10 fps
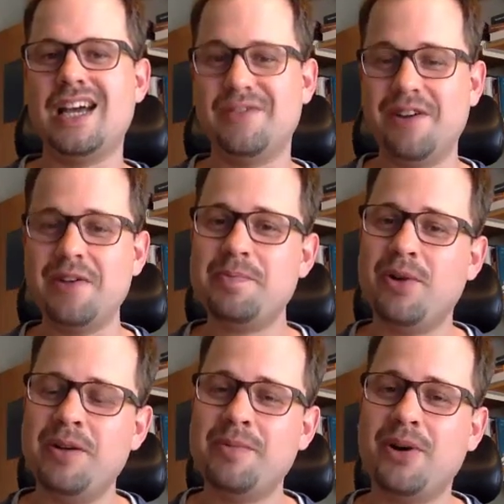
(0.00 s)
A very
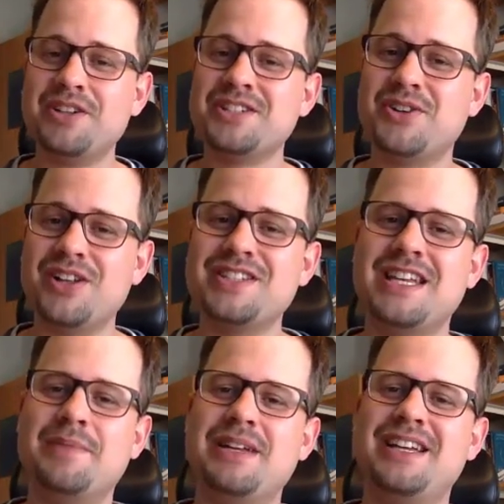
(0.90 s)
important
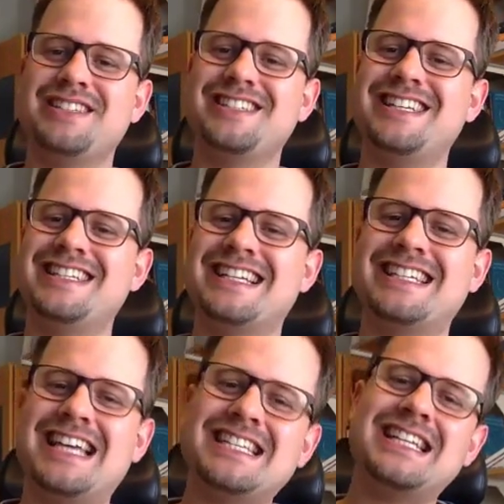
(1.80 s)
concept in statistical
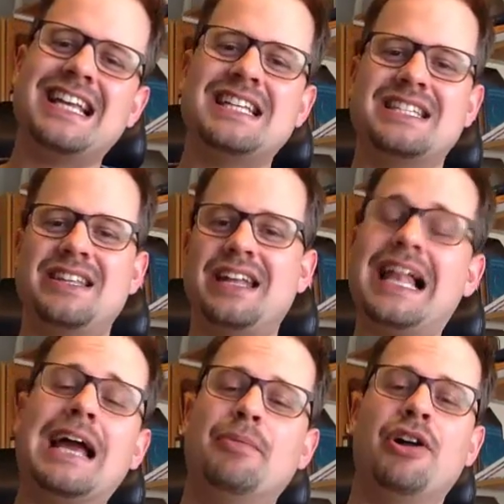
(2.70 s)
testing is the
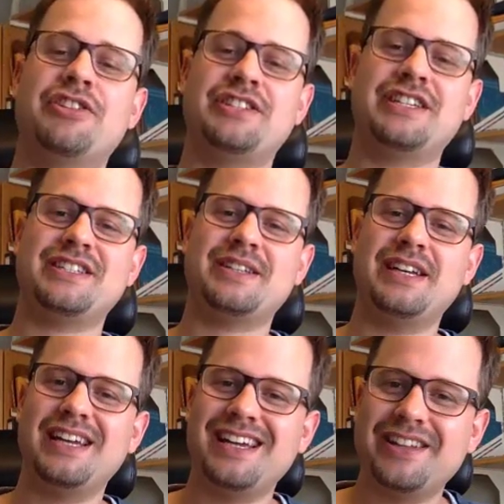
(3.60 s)
null hypothesis.
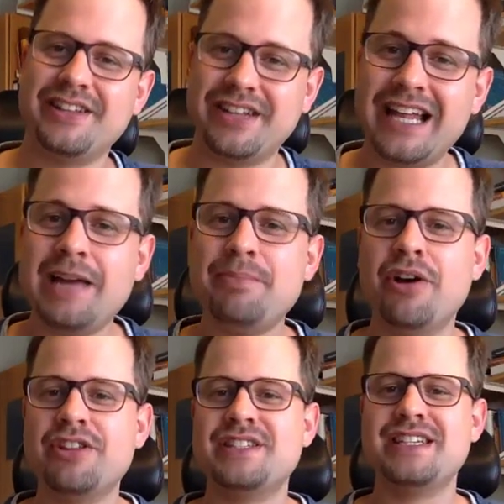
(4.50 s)
The null
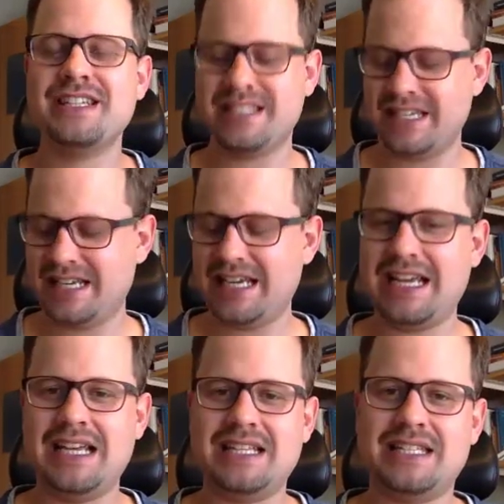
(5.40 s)
hypothesis
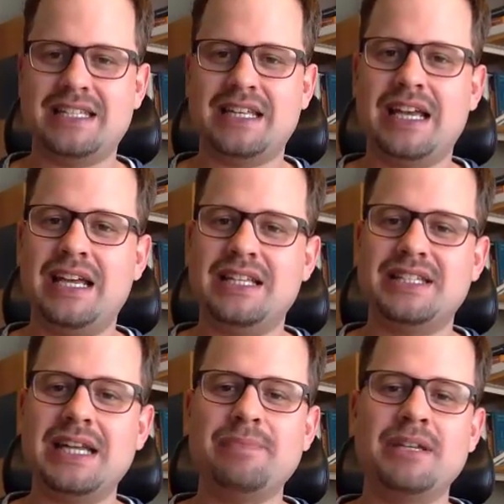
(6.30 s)
is a
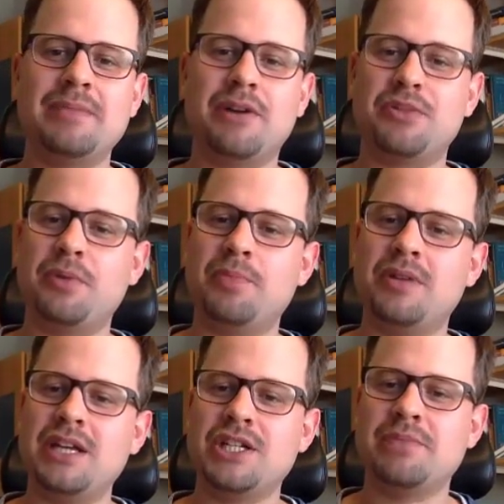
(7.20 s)
statement about the
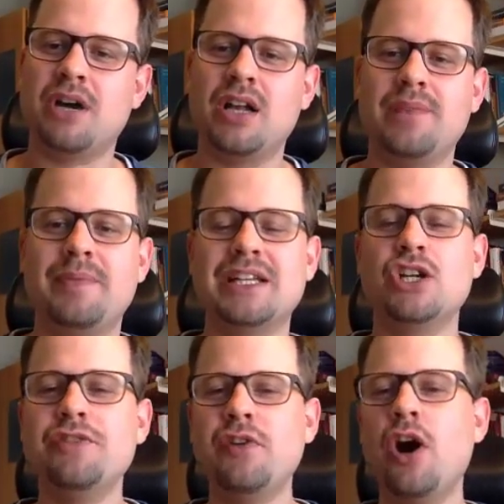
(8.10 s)
population model. It
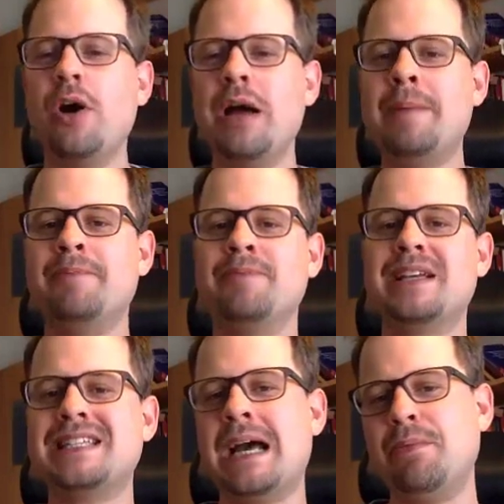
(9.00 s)
could, for um,
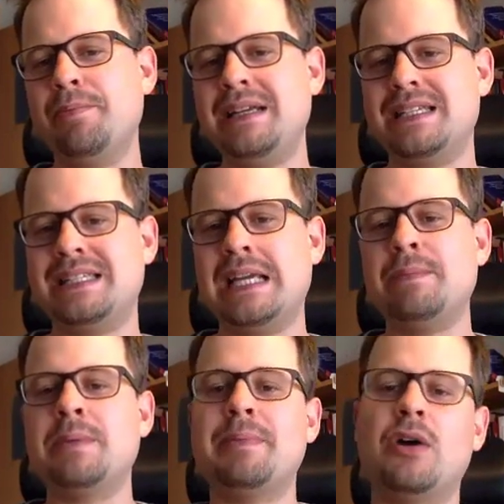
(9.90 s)
example, be a
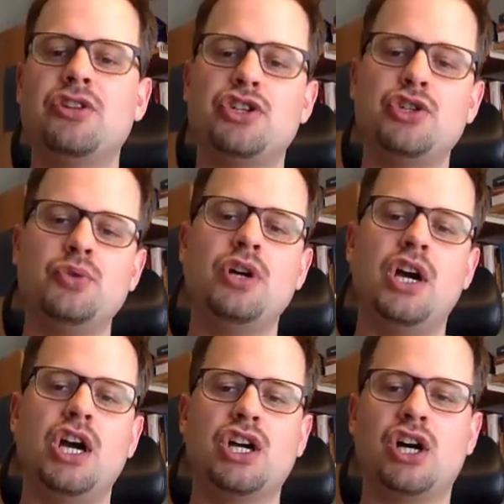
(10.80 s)
statement about the true
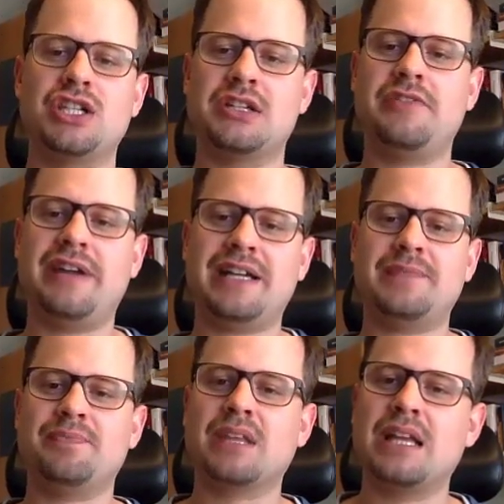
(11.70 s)
causal effect.